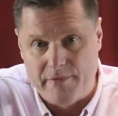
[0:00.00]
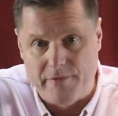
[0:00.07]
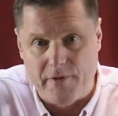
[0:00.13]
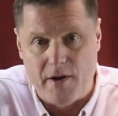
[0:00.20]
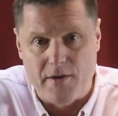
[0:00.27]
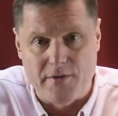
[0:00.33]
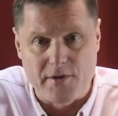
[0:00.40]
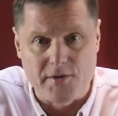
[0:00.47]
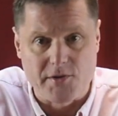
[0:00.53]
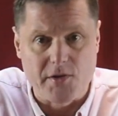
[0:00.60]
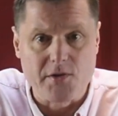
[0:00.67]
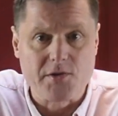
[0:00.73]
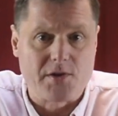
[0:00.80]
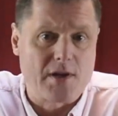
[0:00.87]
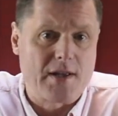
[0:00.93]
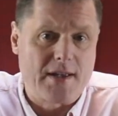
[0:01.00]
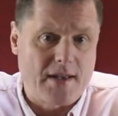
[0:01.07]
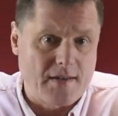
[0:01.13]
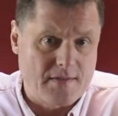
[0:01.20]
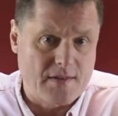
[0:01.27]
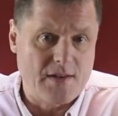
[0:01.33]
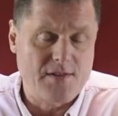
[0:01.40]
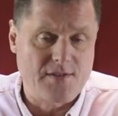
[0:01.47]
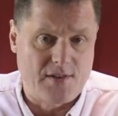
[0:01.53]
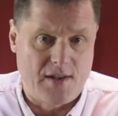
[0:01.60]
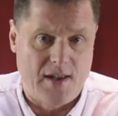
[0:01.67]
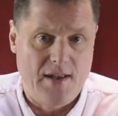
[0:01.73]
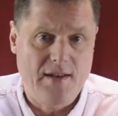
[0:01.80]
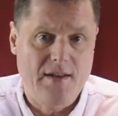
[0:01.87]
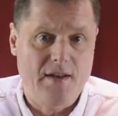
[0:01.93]
Fathers usually exist
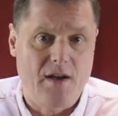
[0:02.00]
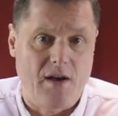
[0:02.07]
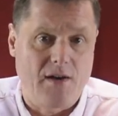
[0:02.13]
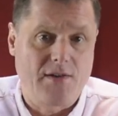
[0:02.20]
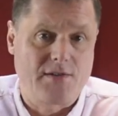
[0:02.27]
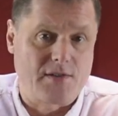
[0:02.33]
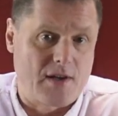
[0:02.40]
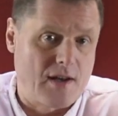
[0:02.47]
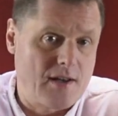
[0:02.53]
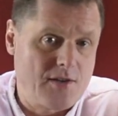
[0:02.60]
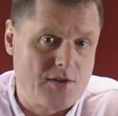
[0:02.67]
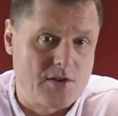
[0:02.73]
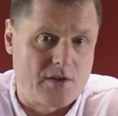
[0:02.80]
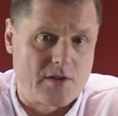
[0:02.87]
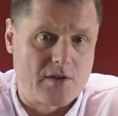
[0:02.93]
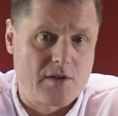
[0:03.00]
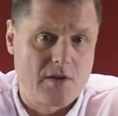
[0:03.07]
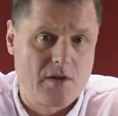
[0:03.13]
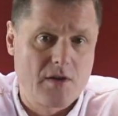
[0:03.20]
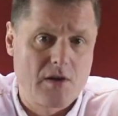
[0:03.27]
in isolation,